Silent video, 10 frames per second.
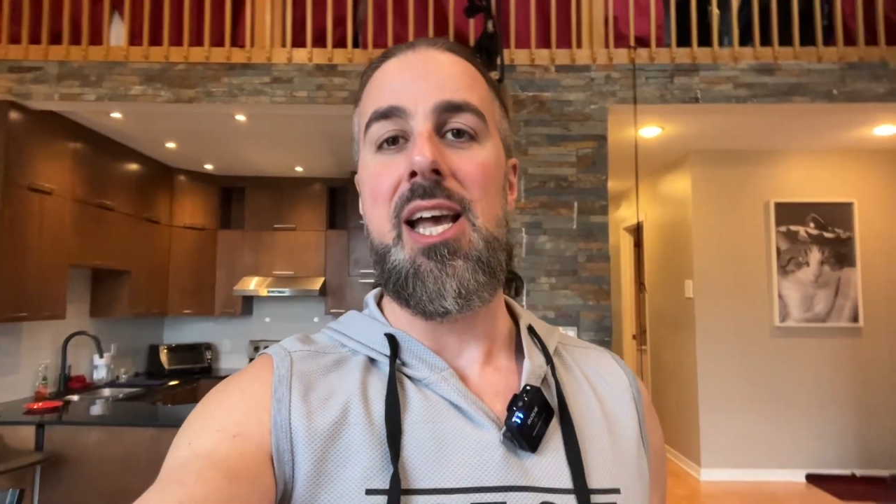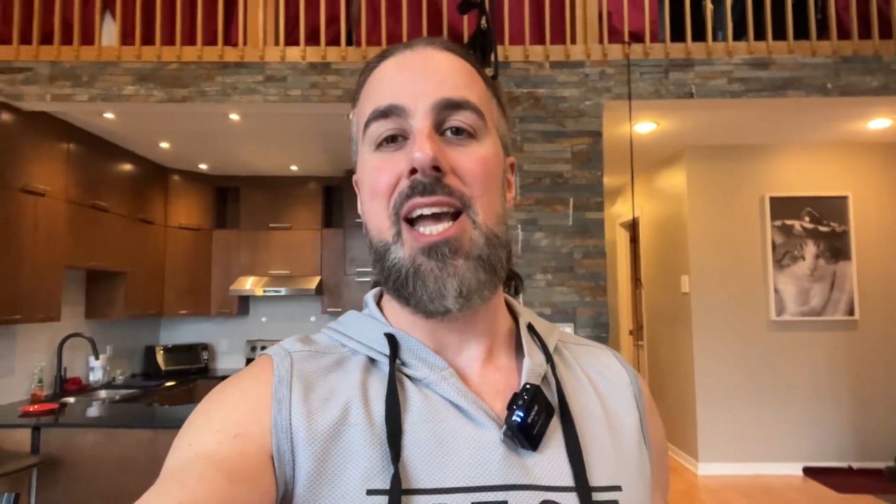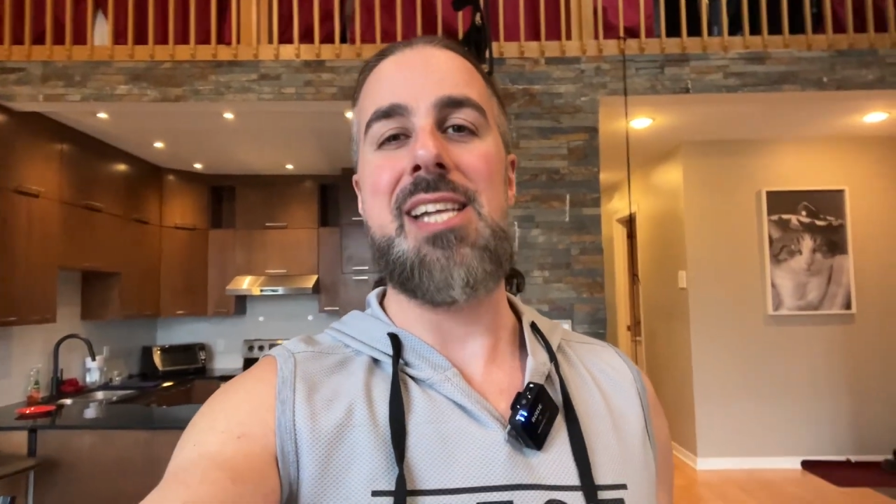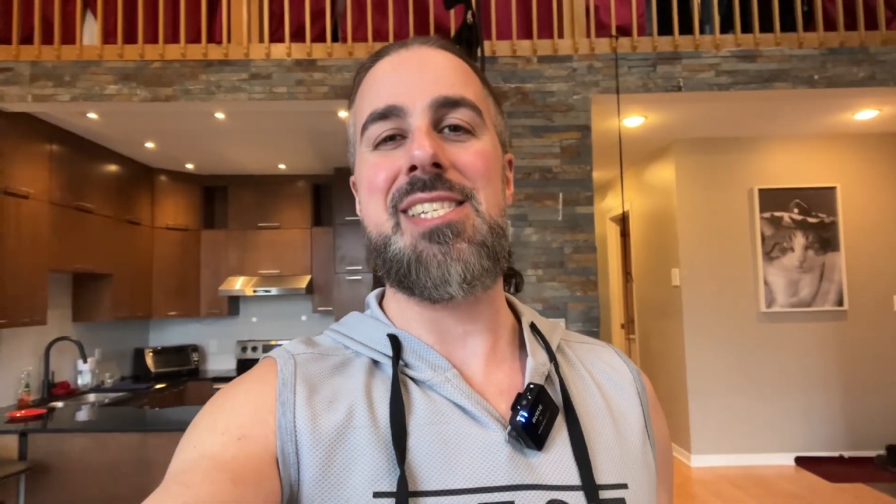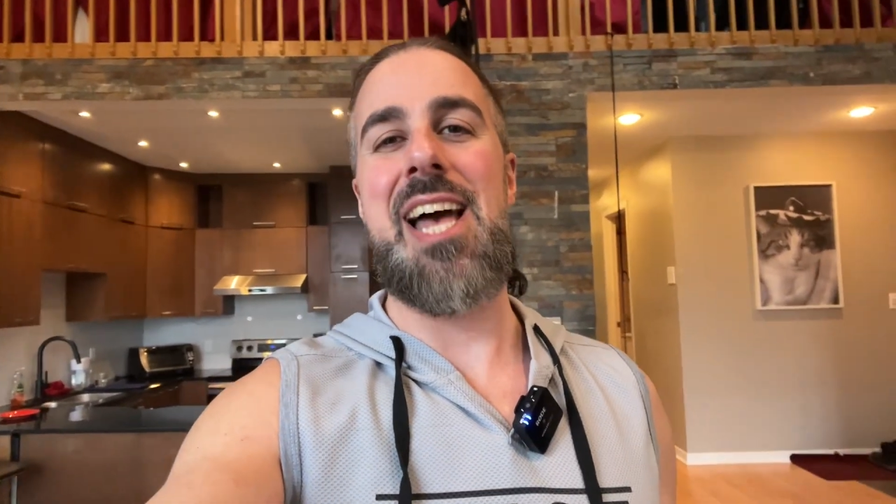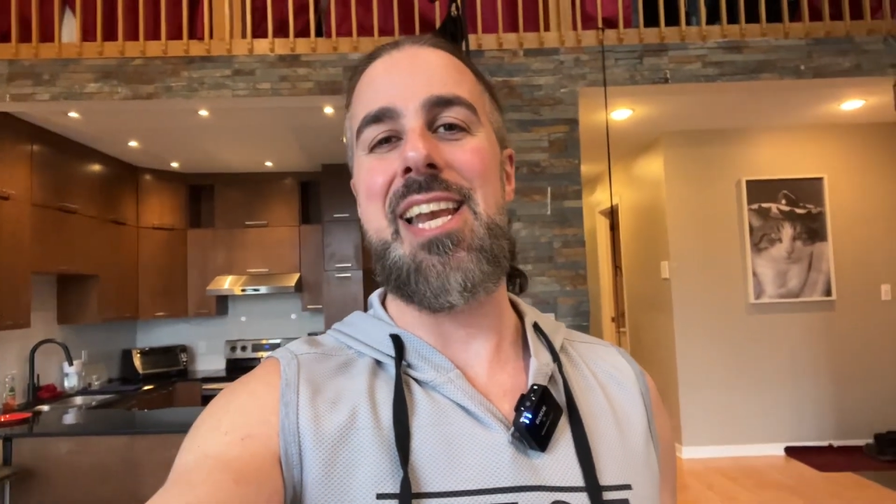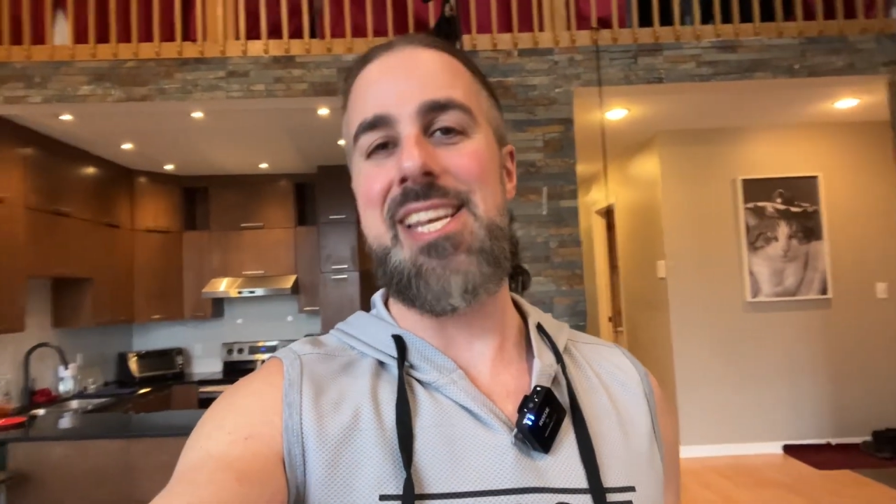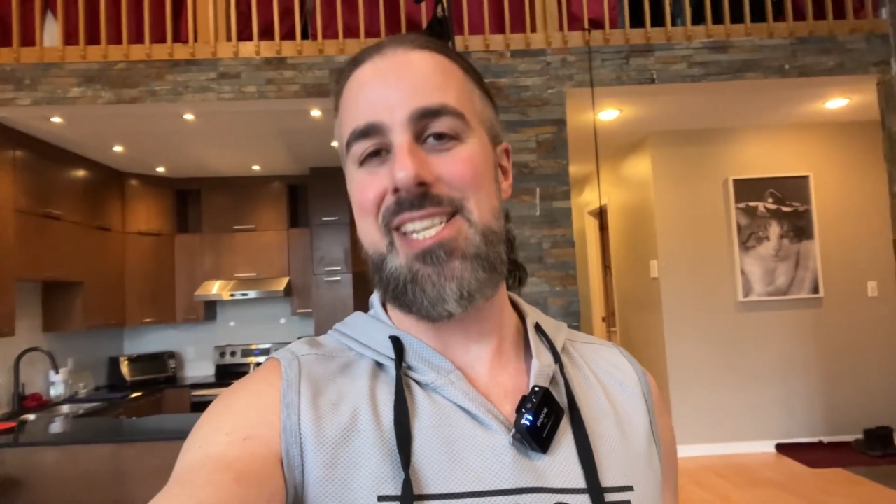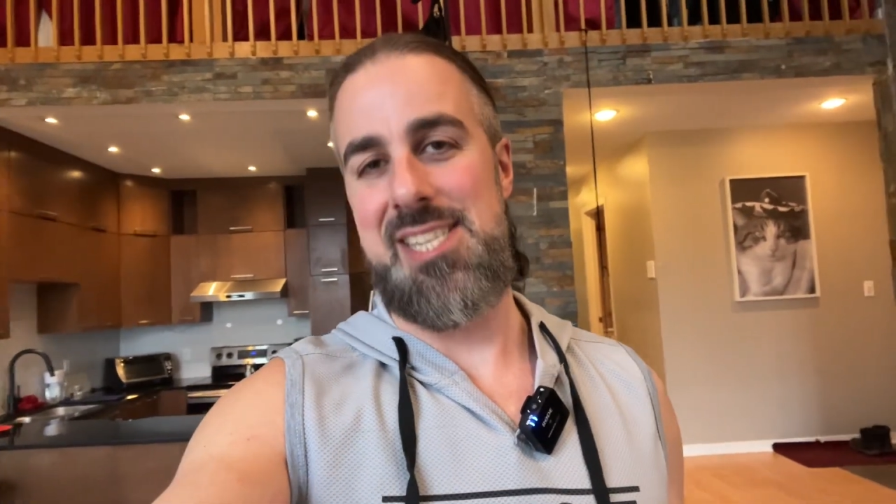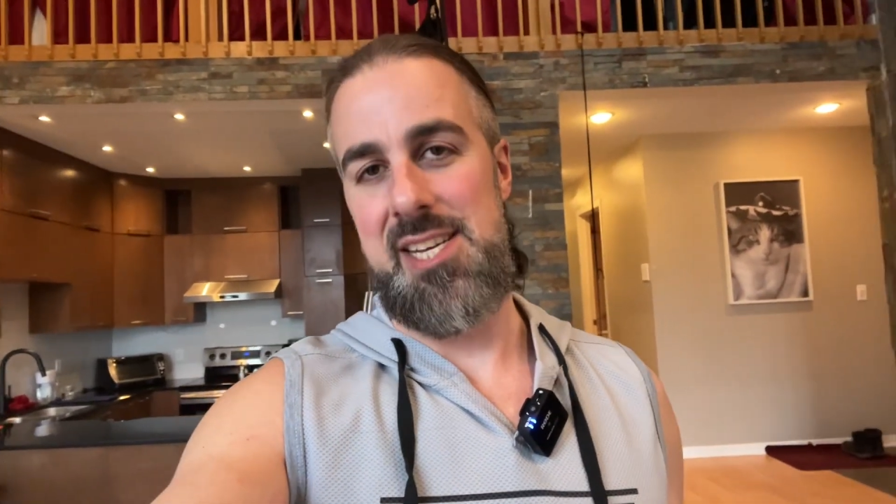It's that
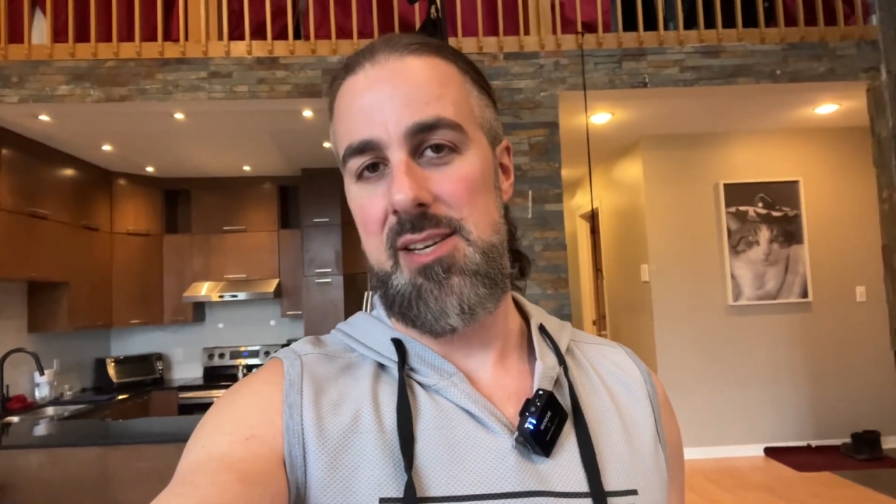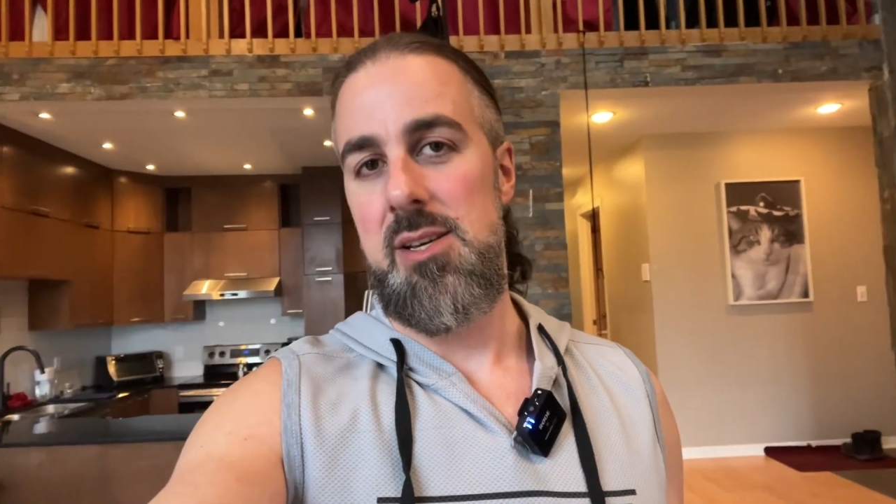easy.